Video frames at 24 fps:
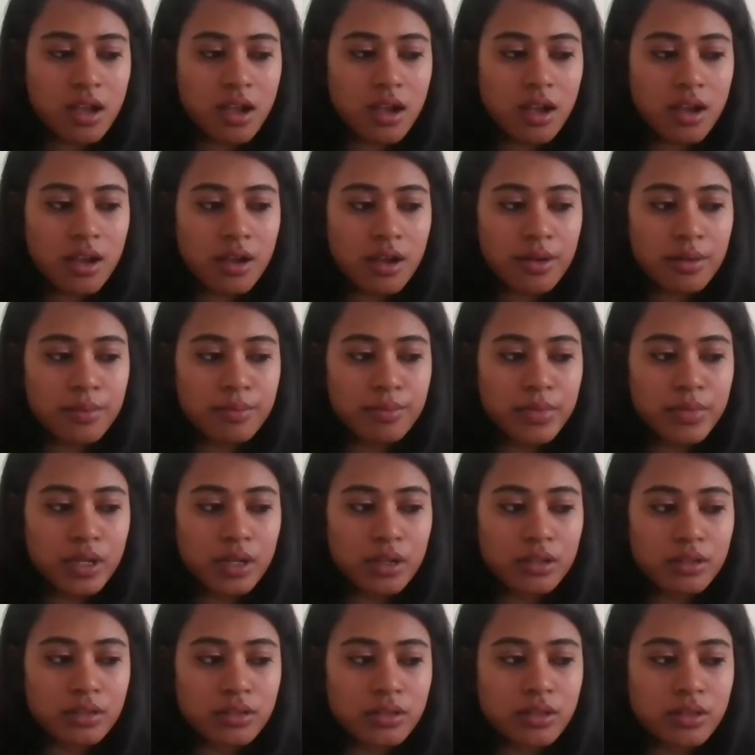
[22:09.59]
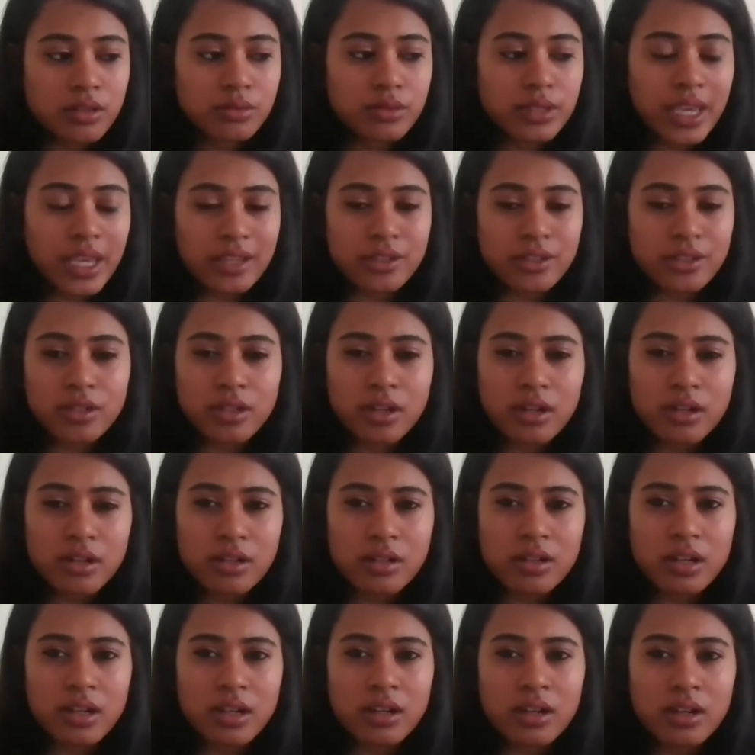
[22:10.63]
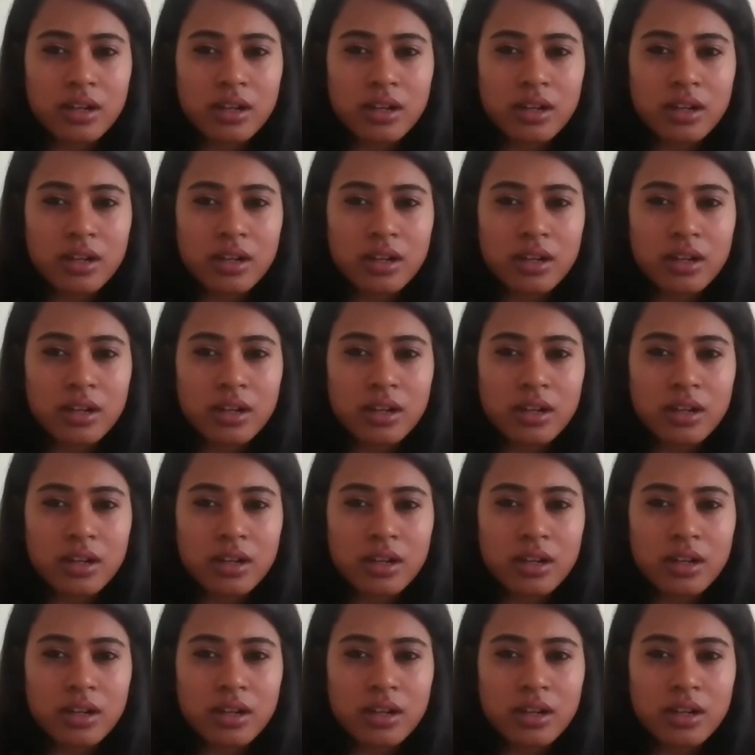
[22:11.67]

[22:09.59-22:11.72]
uh, to get your